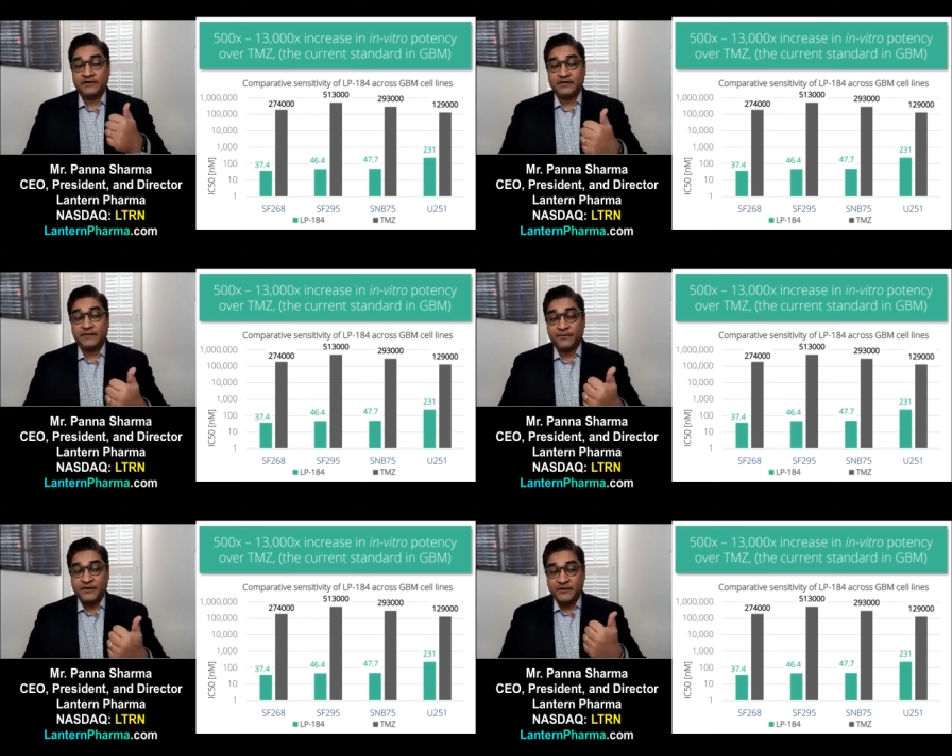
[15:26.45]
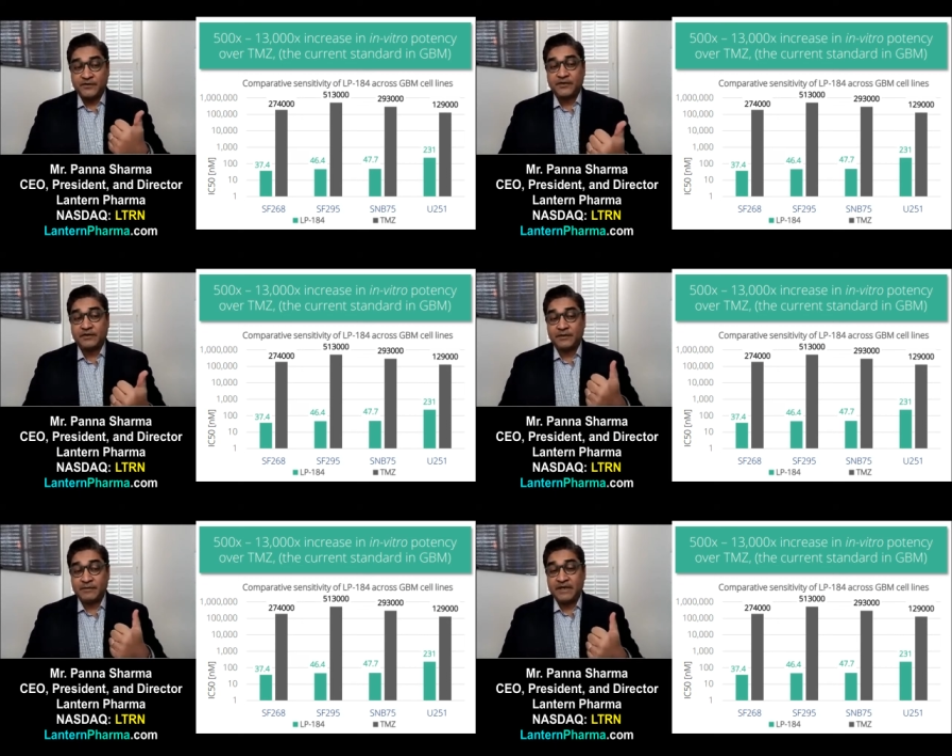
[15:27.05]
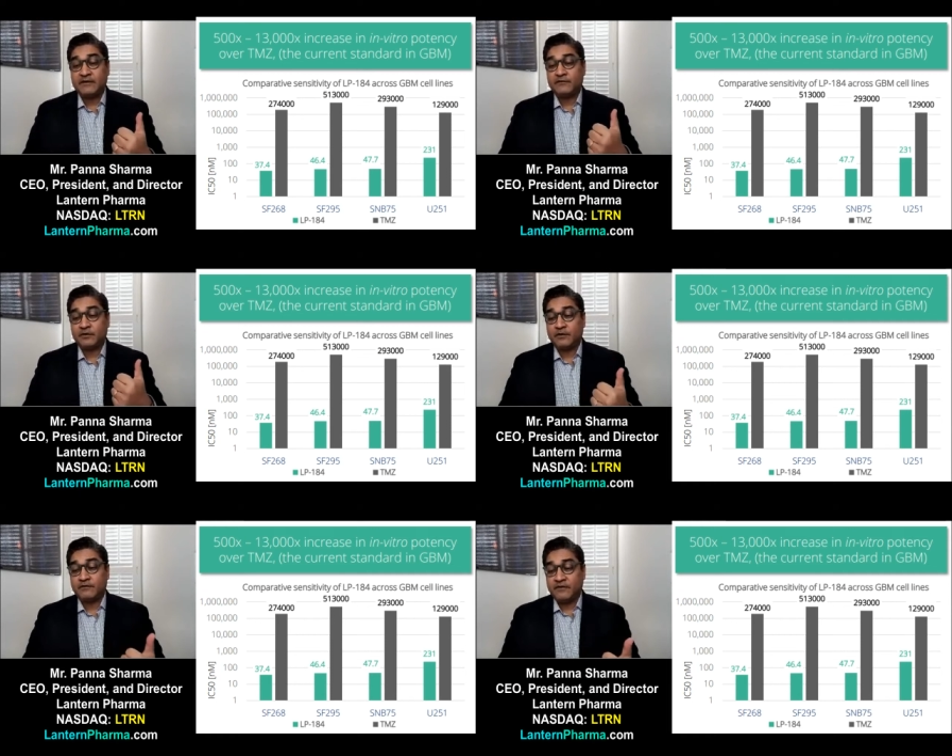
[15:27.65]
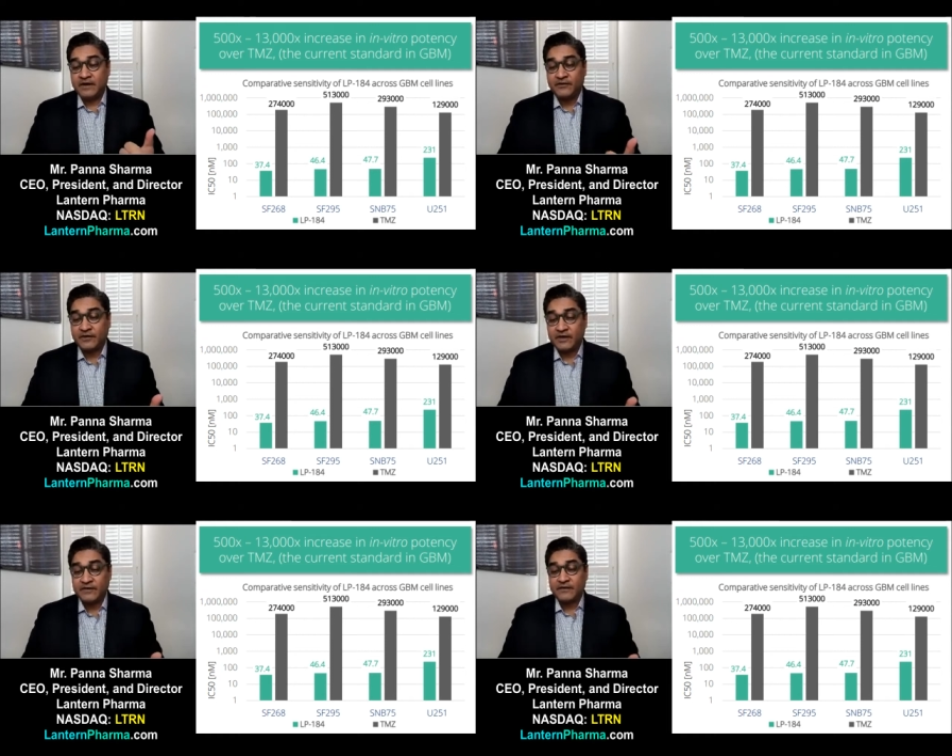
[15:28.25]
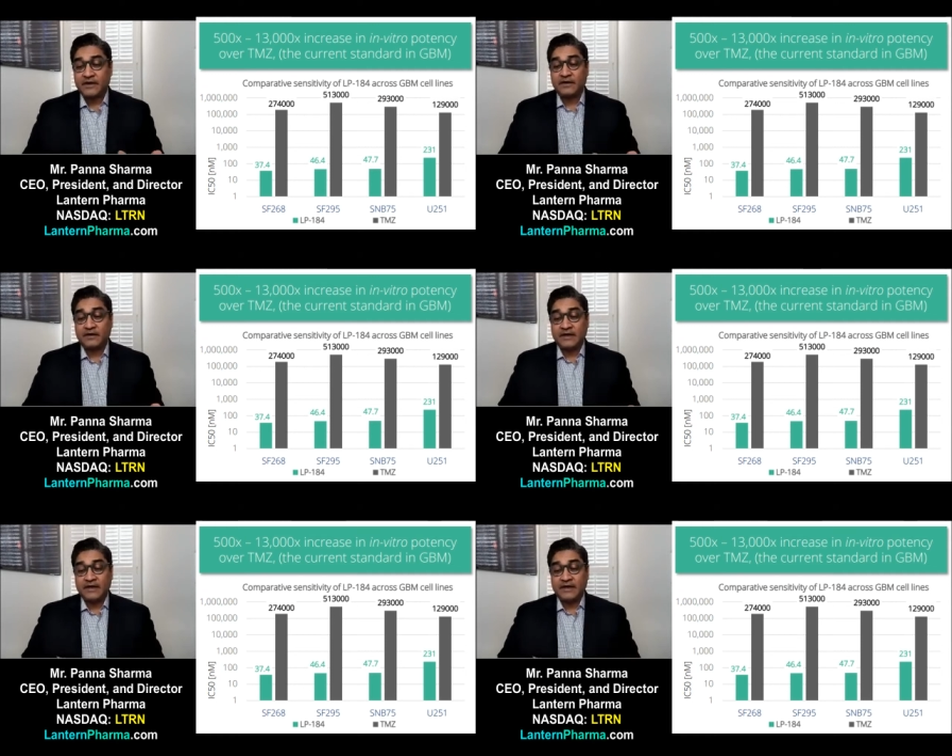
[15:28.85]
Is it statistically meaningful or very significant?